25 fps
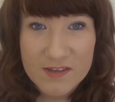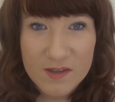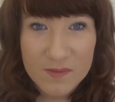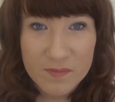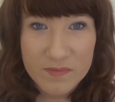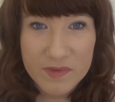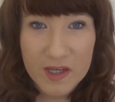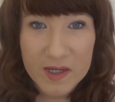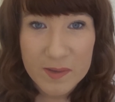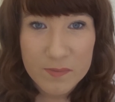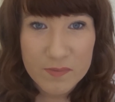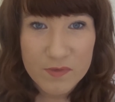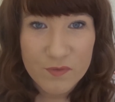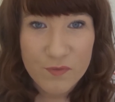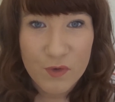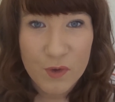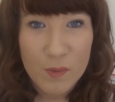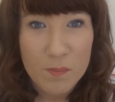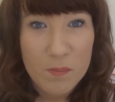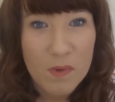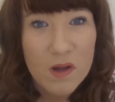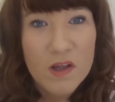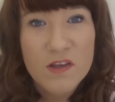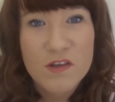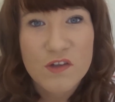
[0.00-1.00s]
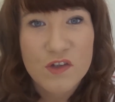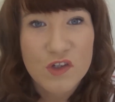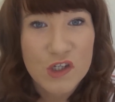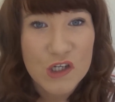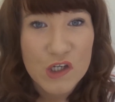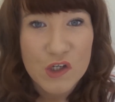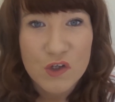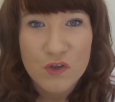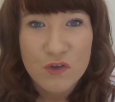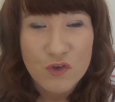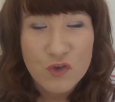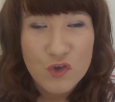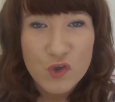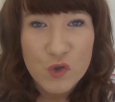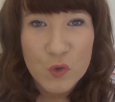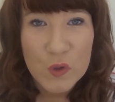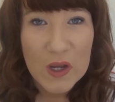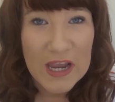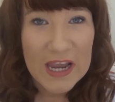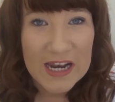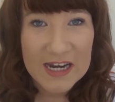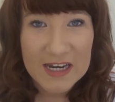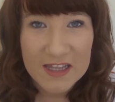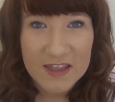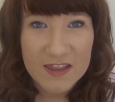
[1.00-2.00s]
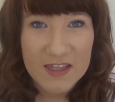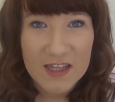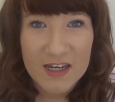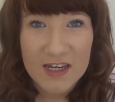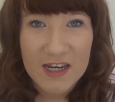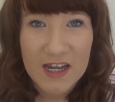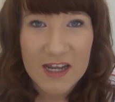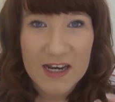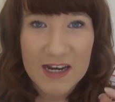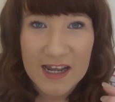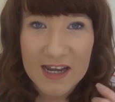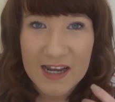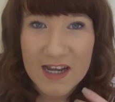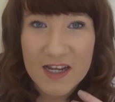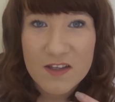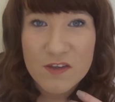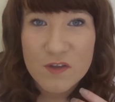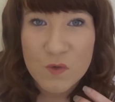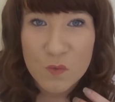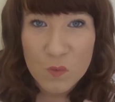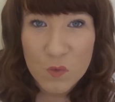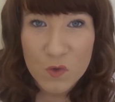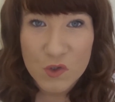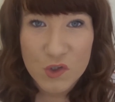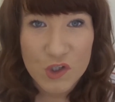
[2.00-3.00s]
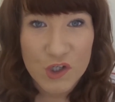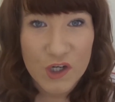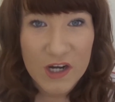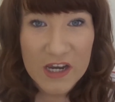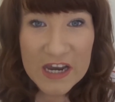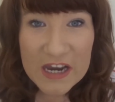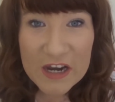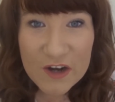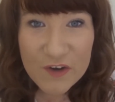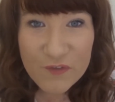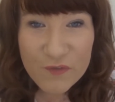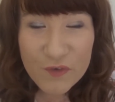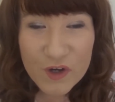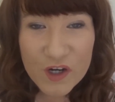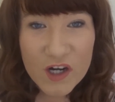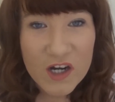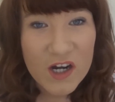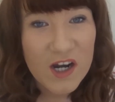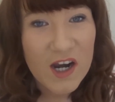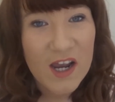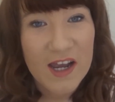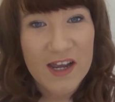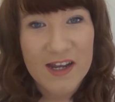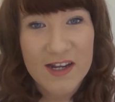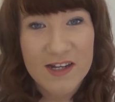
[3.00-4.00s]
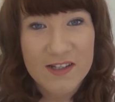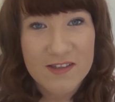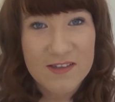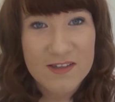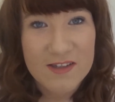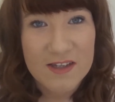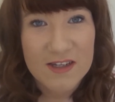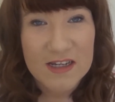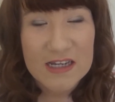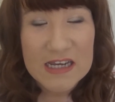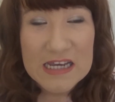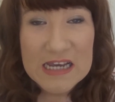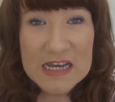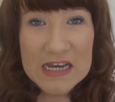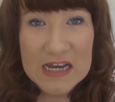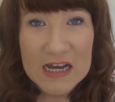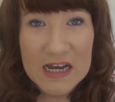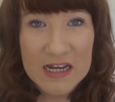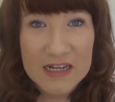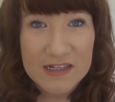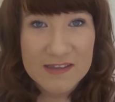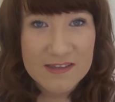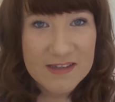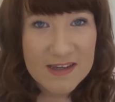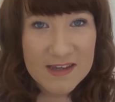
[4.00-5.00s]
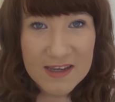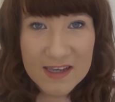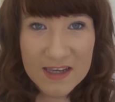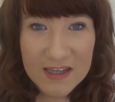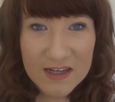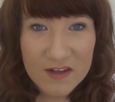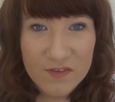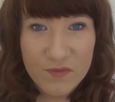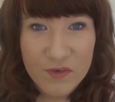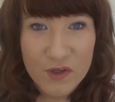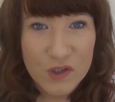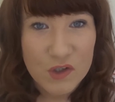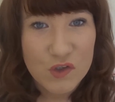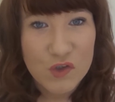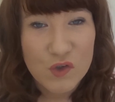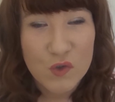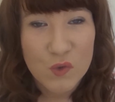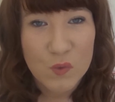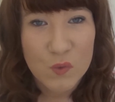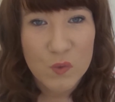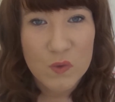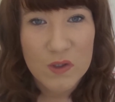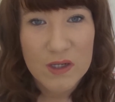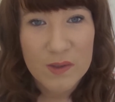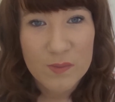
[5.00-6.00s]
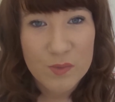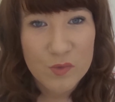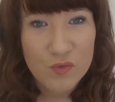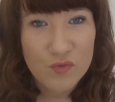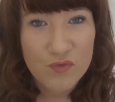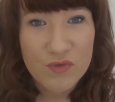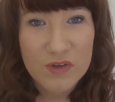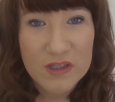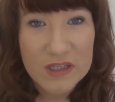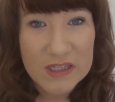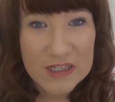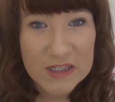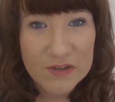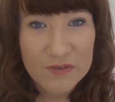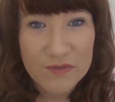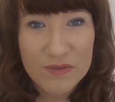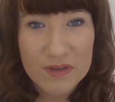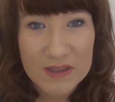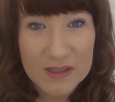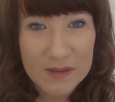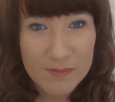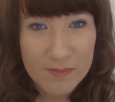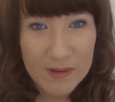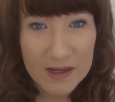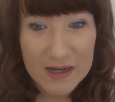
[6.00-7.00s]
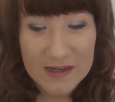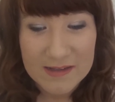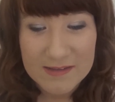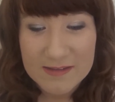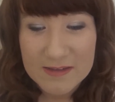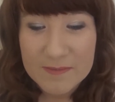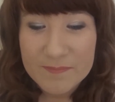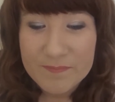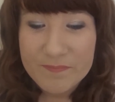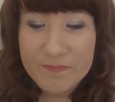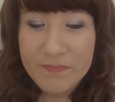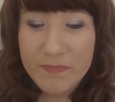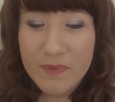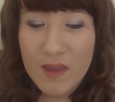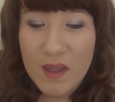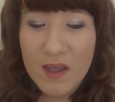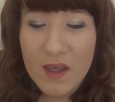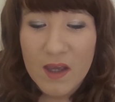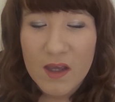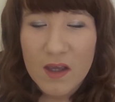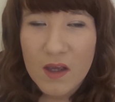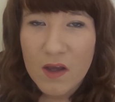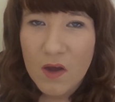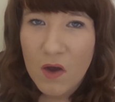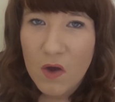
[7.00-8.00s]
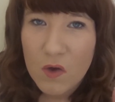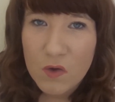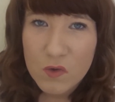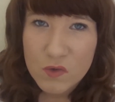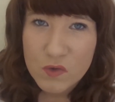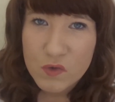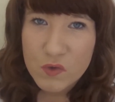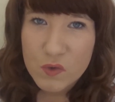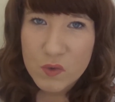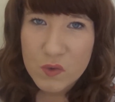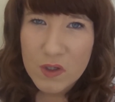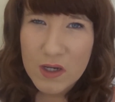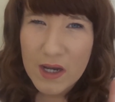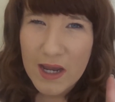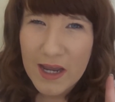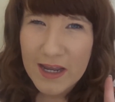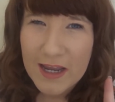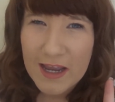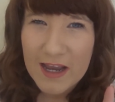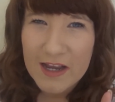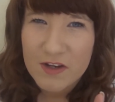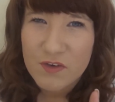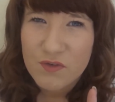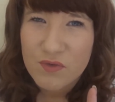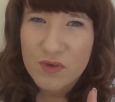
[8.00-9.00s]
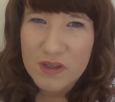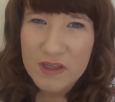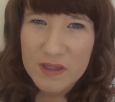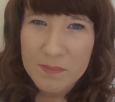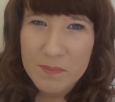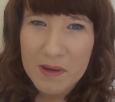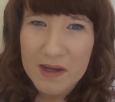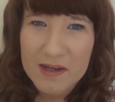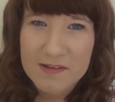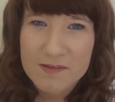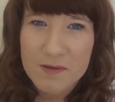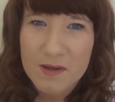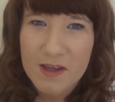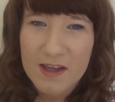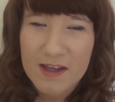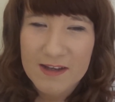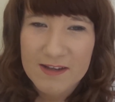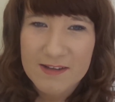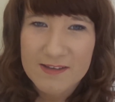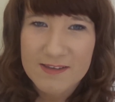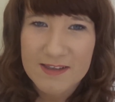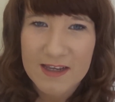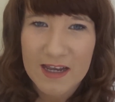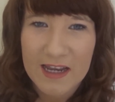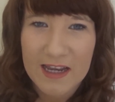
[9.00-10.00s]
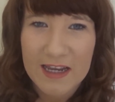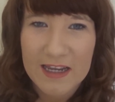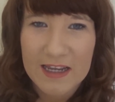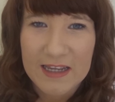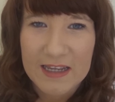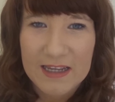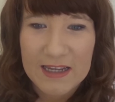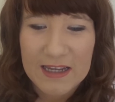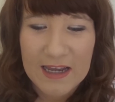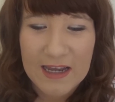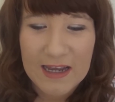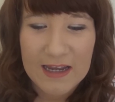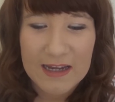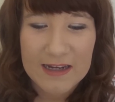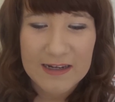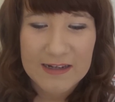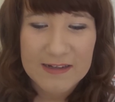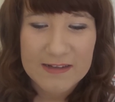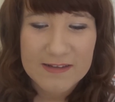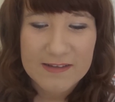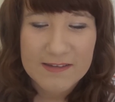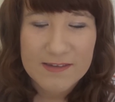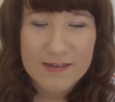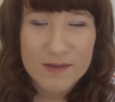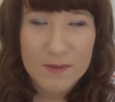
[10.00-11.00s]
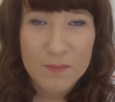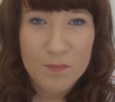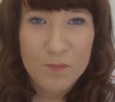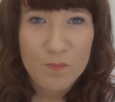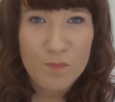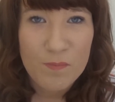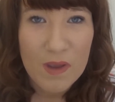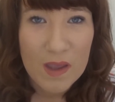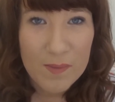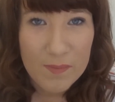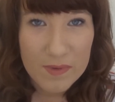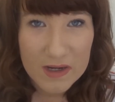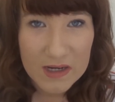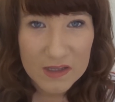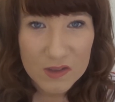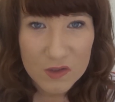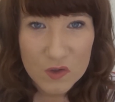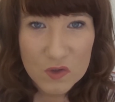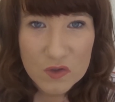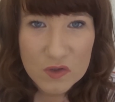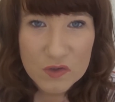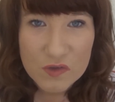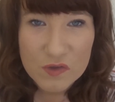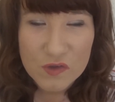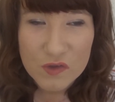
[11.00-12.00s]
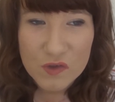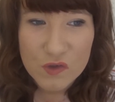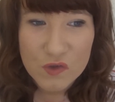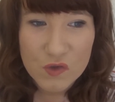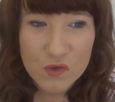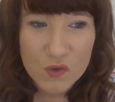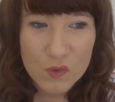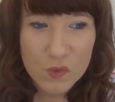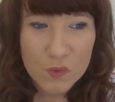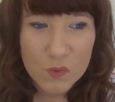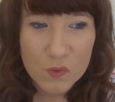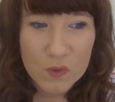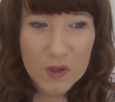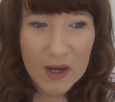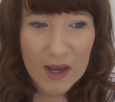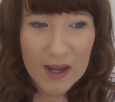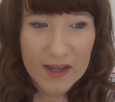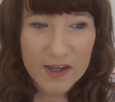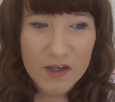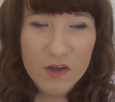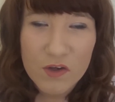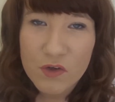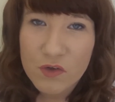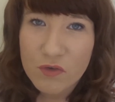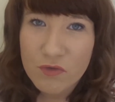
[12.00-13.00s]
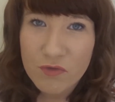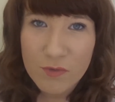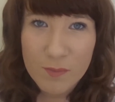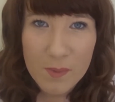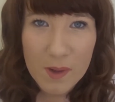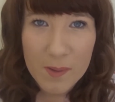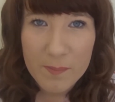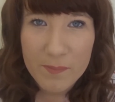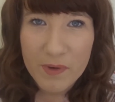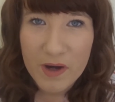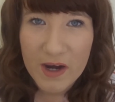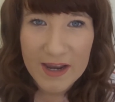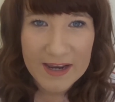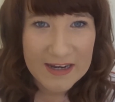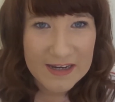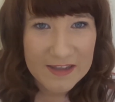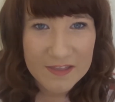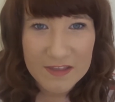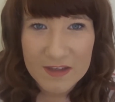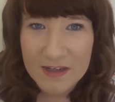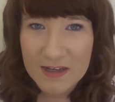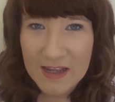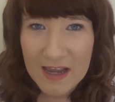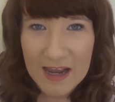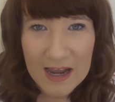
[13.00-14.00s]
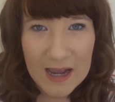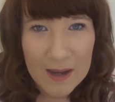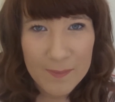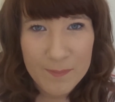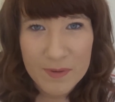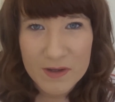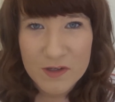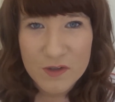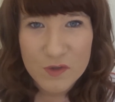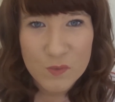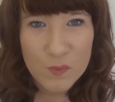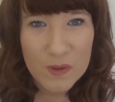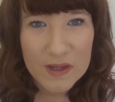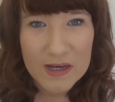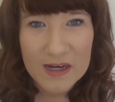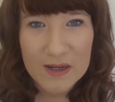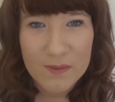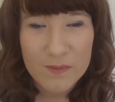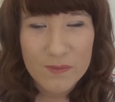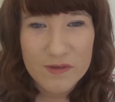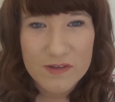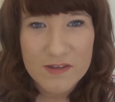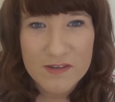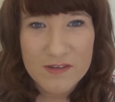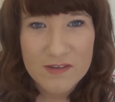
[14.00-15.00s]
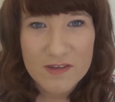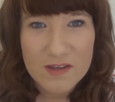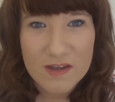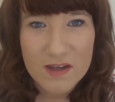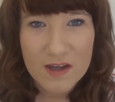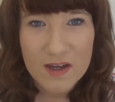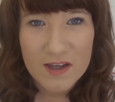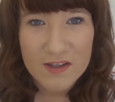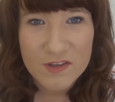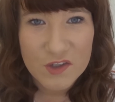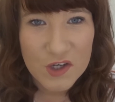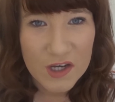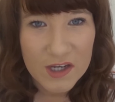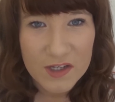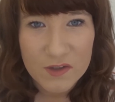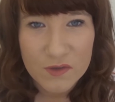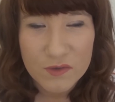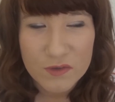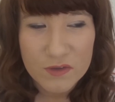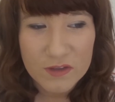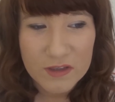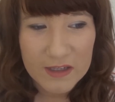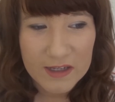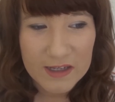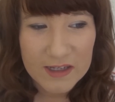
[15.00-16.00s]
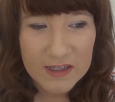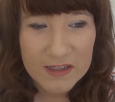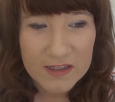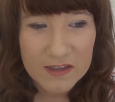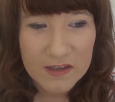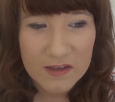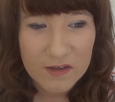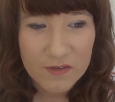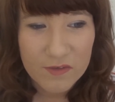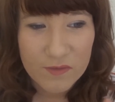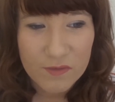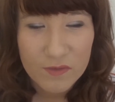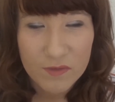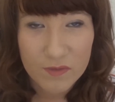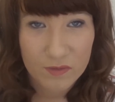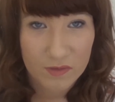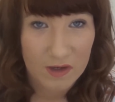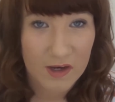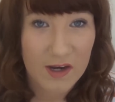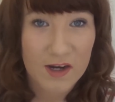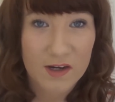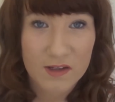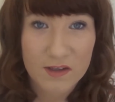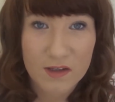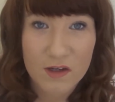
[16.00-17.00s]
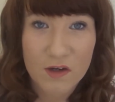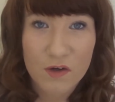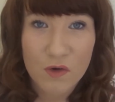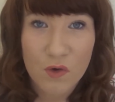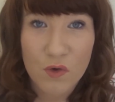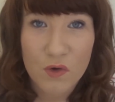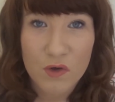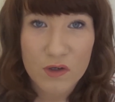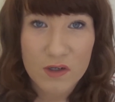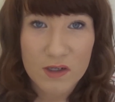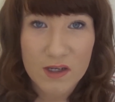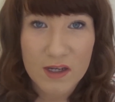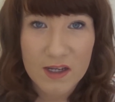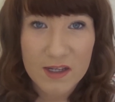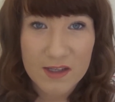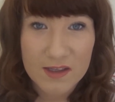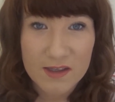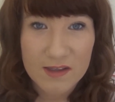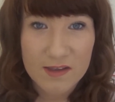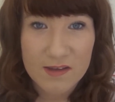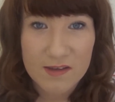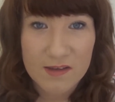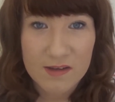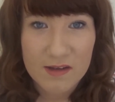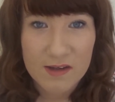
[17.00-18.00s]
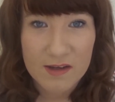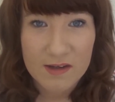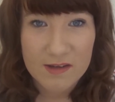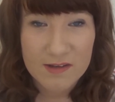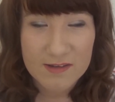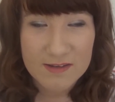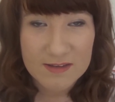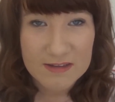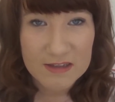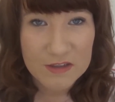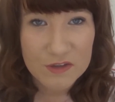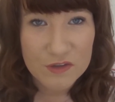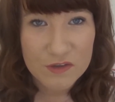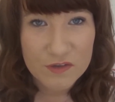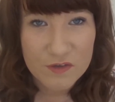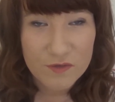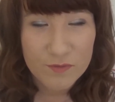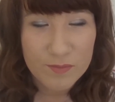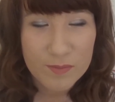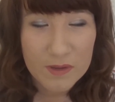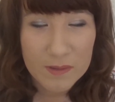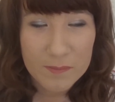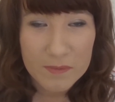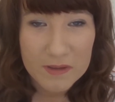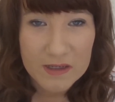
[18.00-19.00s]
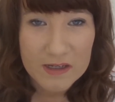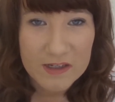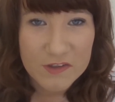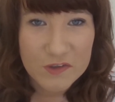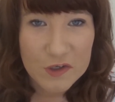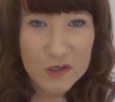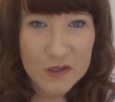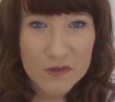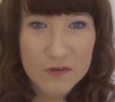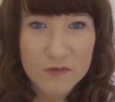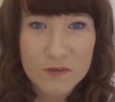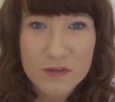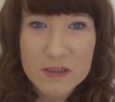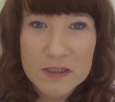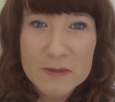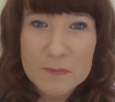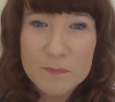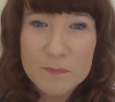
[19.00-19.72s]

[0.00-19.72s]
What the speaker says: Sometimes for months she couldn't do anything, and I had to wash her hair for her. I had to take care of her, so it was really bad. Also, I had really bad anxiety and memory loss, so I couldn't remember anything that happened when I was a child, like earlier on in the stages of me being a child.